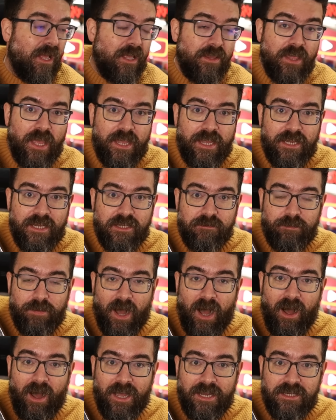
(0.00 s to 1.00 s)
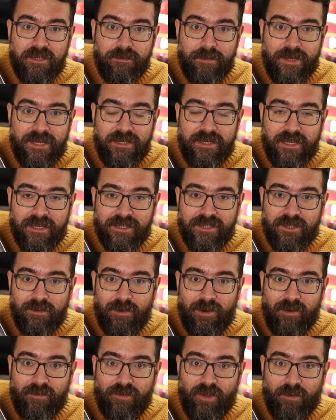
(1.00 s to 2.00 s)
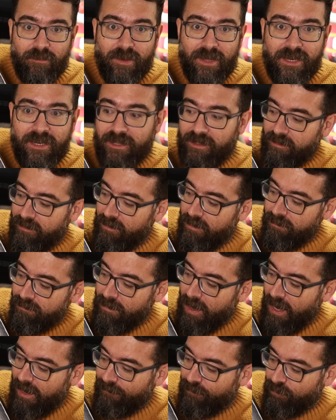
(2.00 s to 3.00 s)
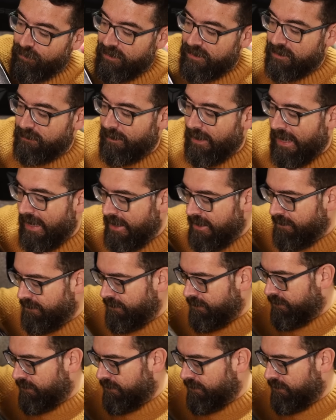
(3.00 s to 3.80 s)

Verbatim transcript: that is behind me next to where I've got my little Marvel display.